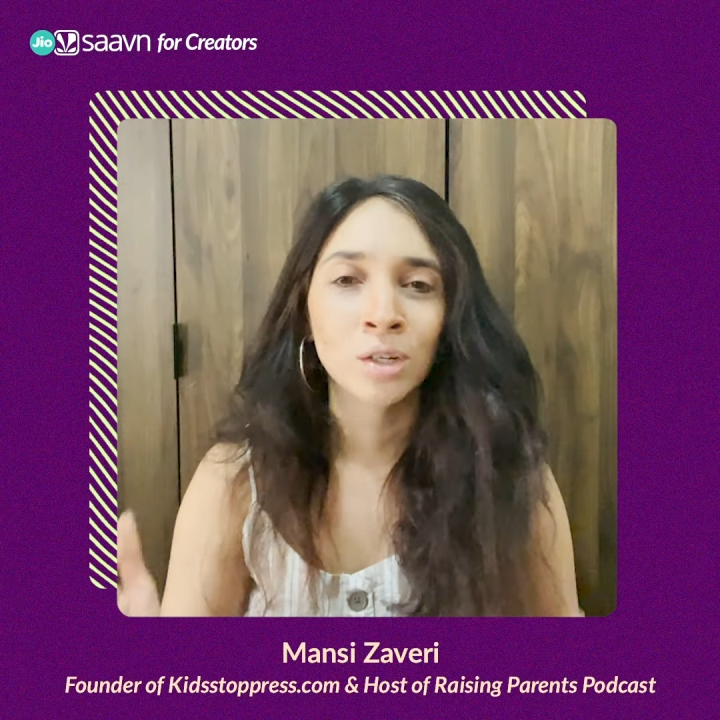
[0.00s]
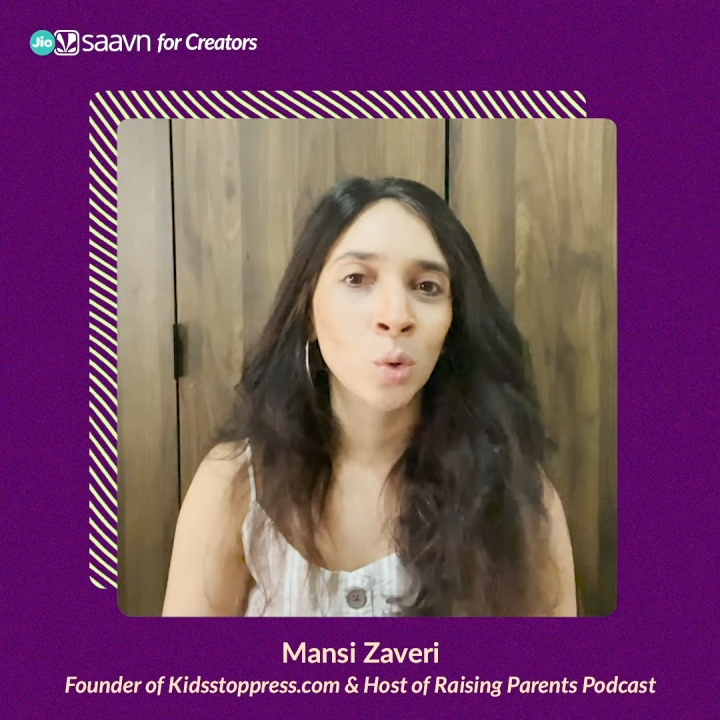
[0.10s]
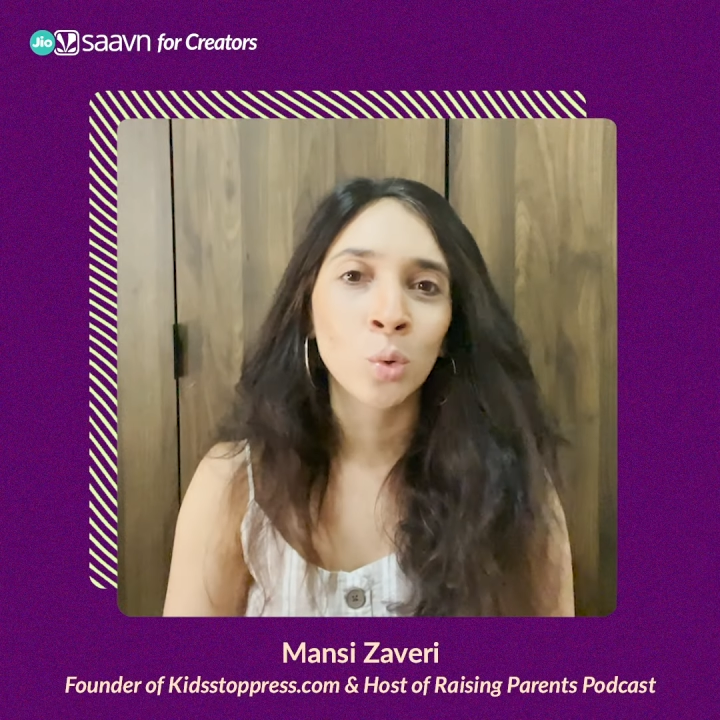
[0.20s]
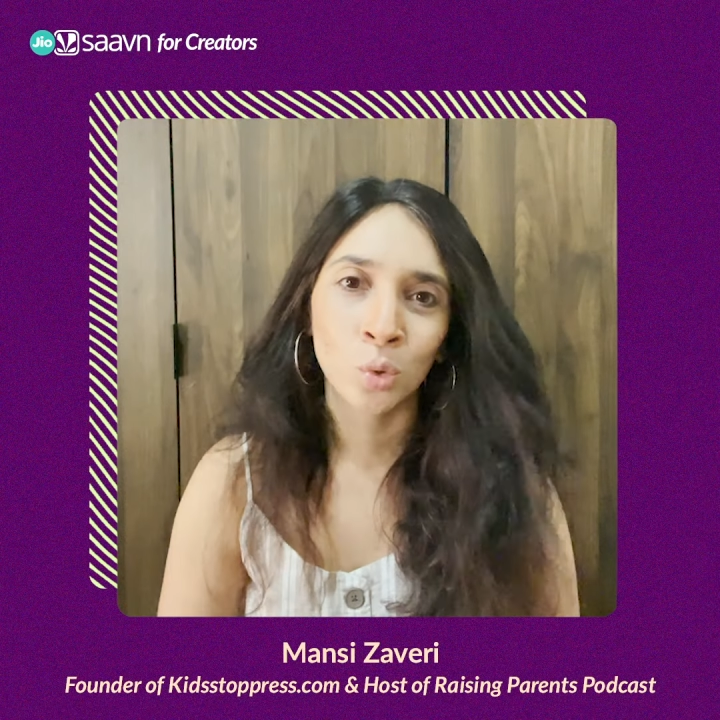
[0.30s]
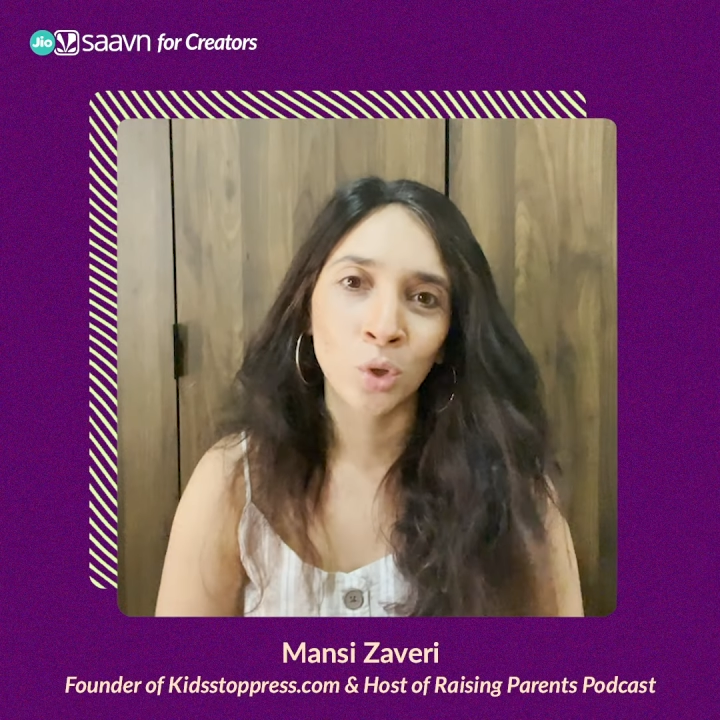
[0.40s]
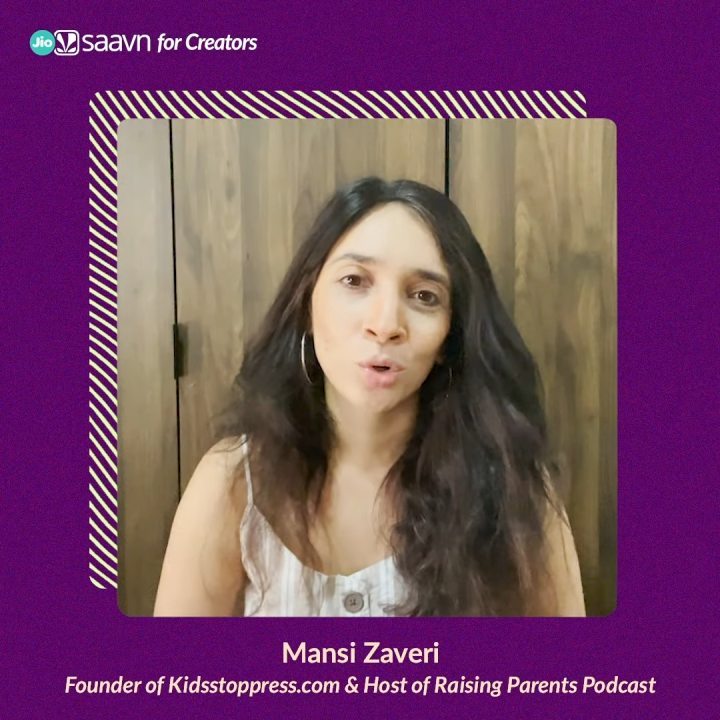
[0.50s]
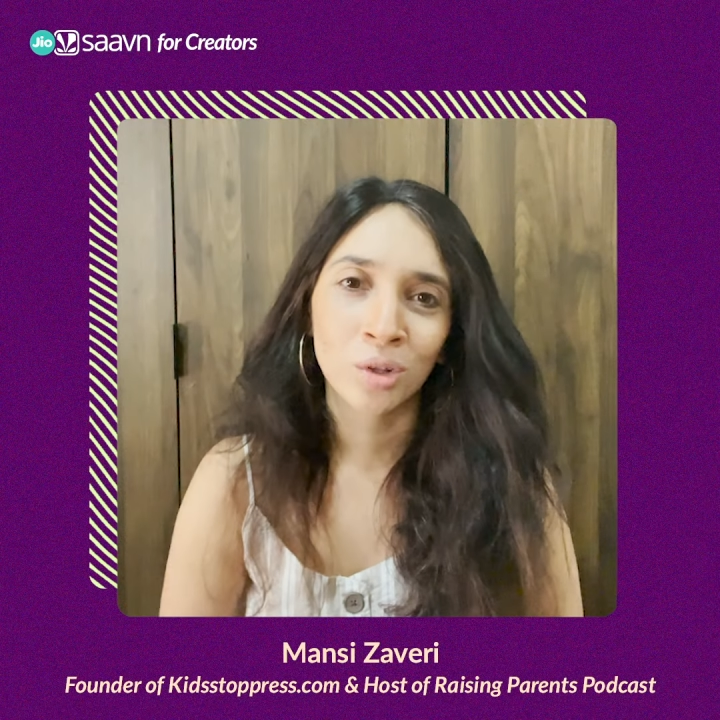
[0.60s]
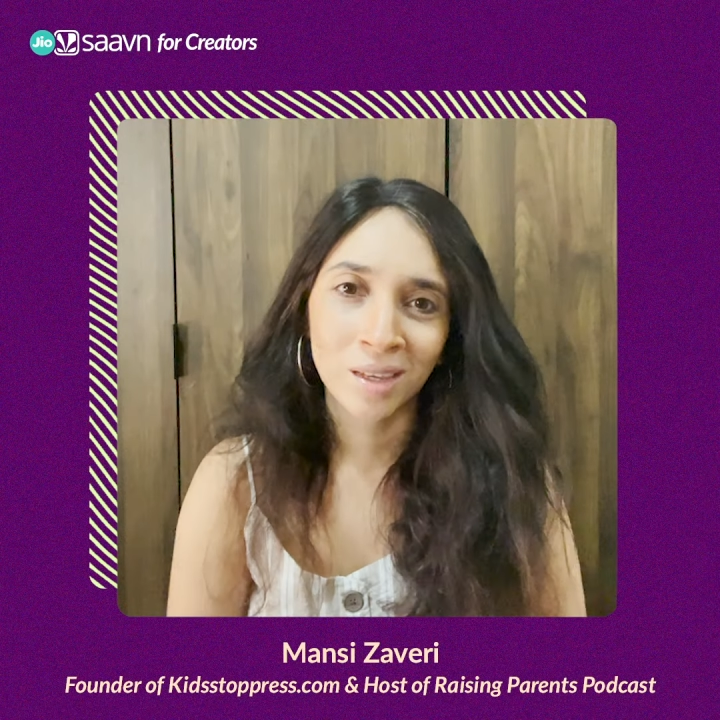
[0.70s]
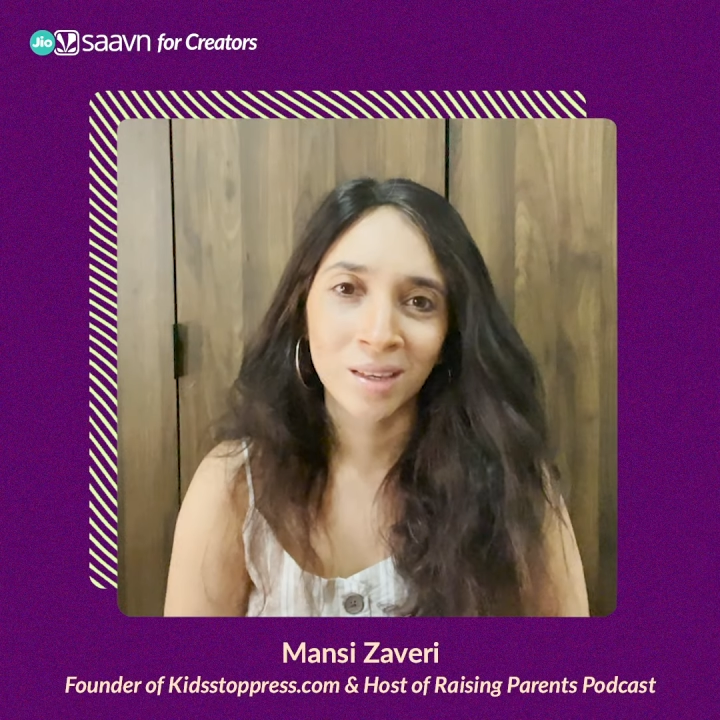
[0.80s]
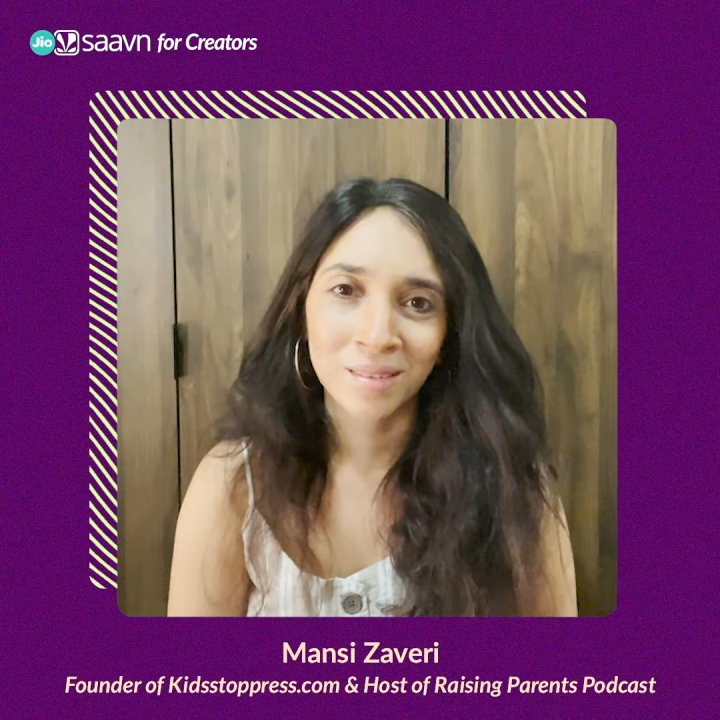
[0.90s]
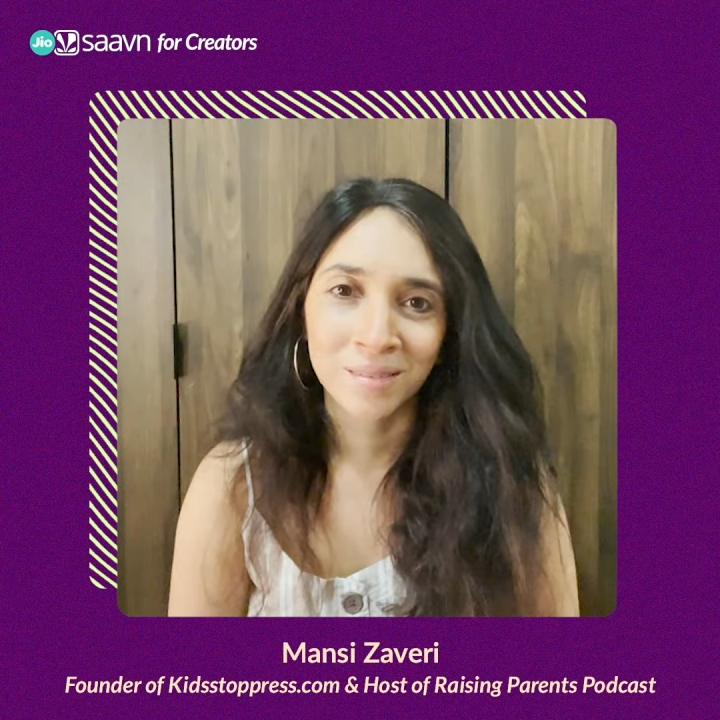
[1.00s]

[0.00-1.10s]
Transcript: and go do your thing.